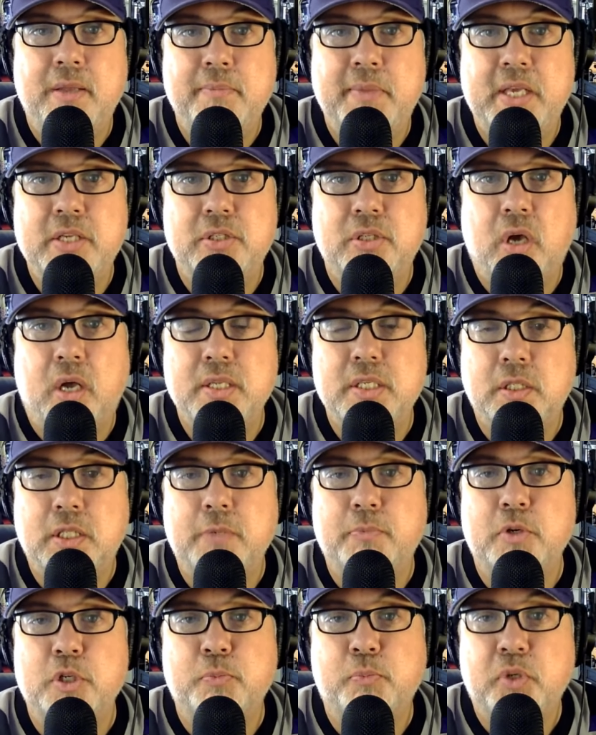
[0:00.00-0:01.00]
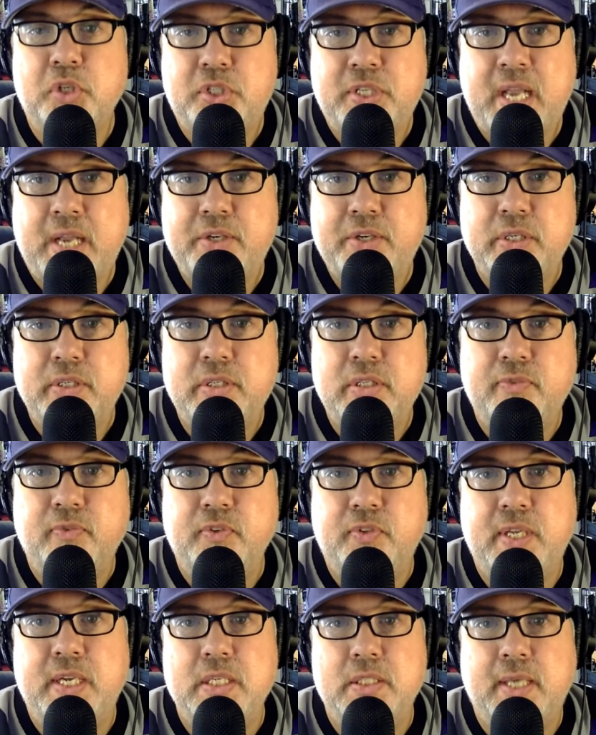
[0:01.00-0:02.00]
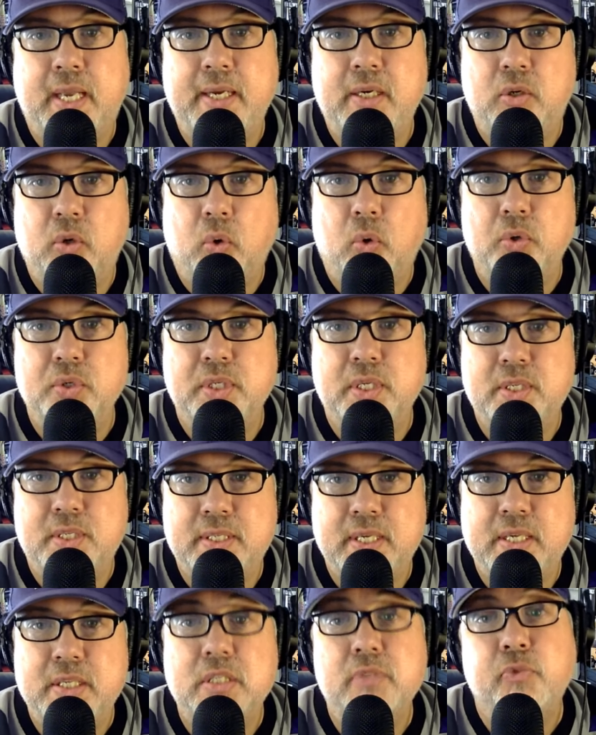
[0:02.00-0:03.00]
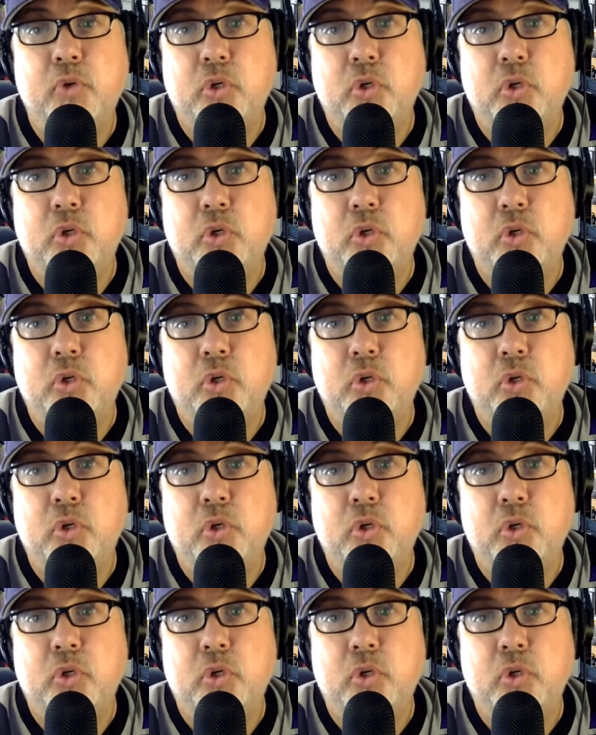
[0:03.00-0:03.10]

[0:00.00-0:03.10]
based on Sleeper's projections for things like goals, assists for